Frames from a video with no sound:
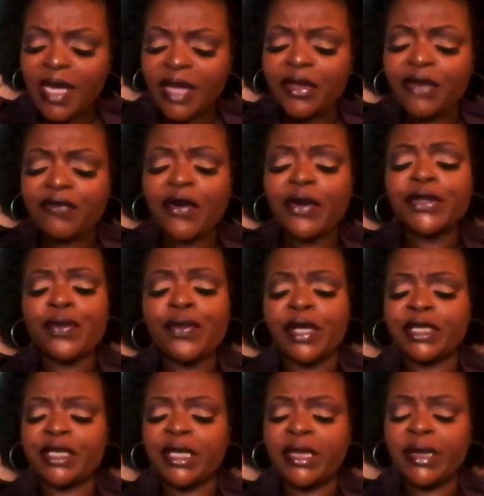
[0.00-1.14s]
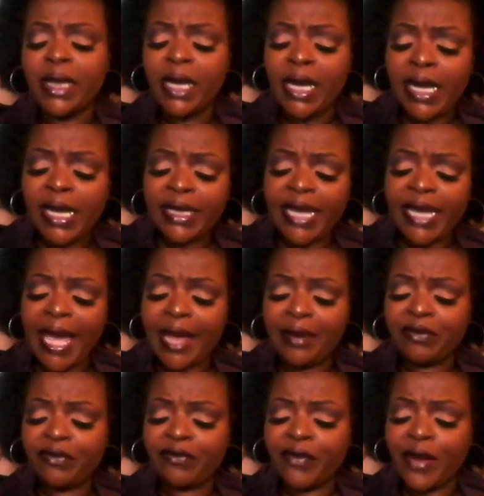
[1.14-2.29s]
The first question
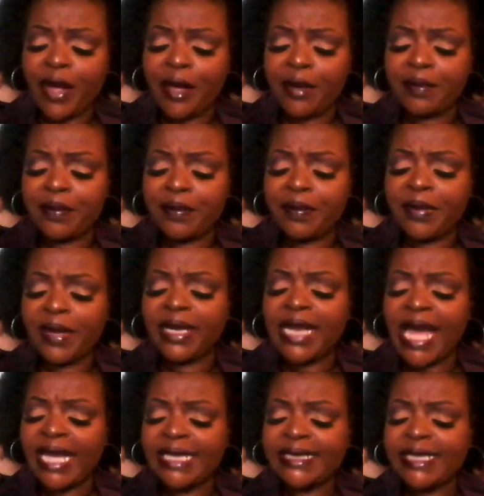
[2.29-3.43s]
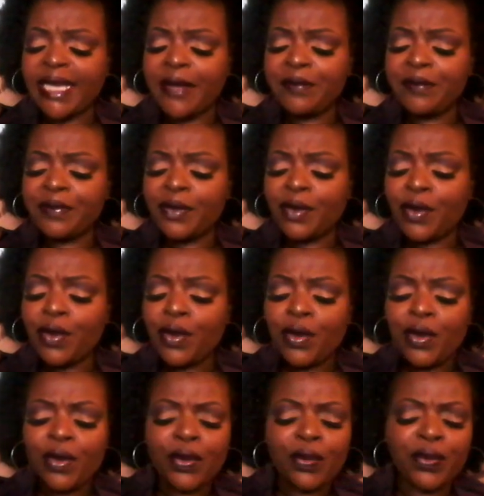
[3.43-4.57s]
came from Liza
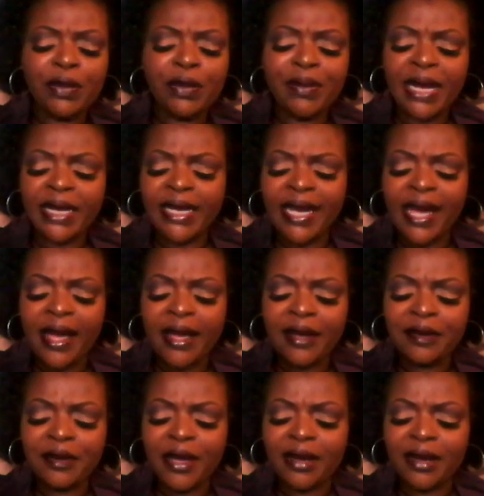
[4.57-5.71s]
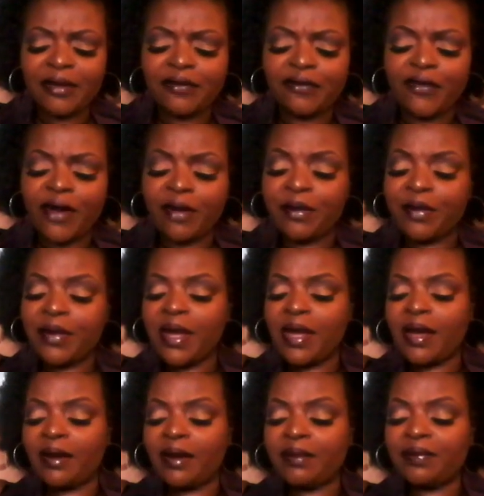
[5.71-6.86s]
Remelia from
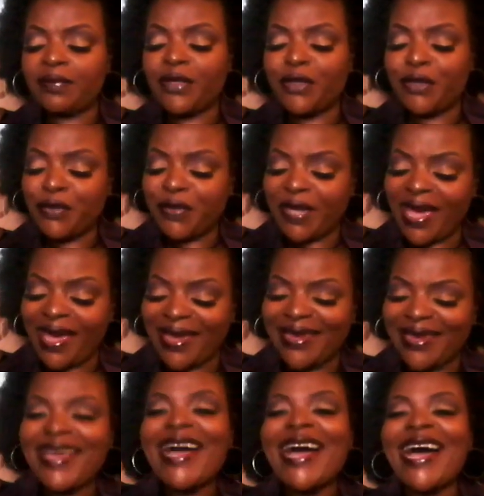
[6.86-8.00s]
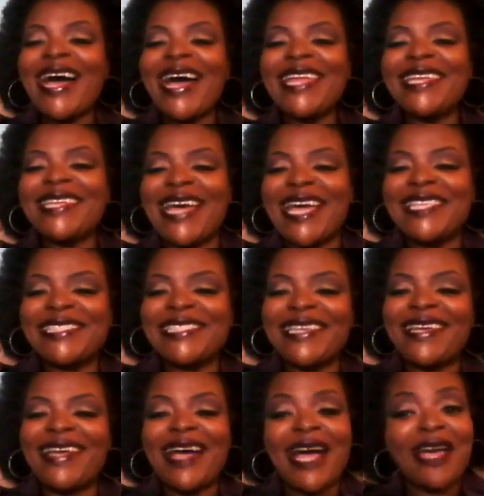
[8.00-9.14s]
the UK. Hi,
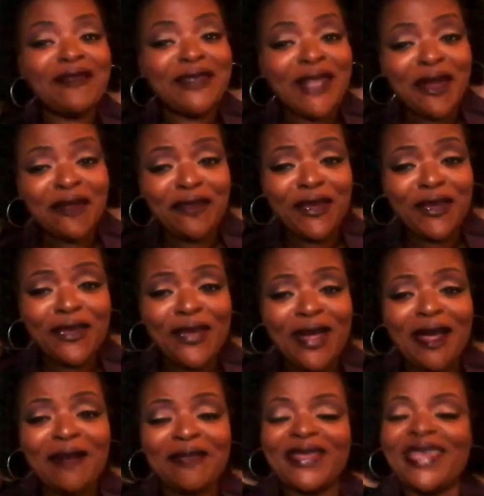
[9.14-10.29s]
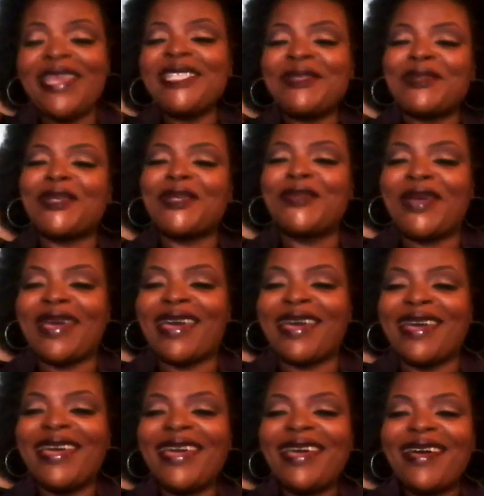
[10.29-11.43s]
Liza. I've done a few things with the UK.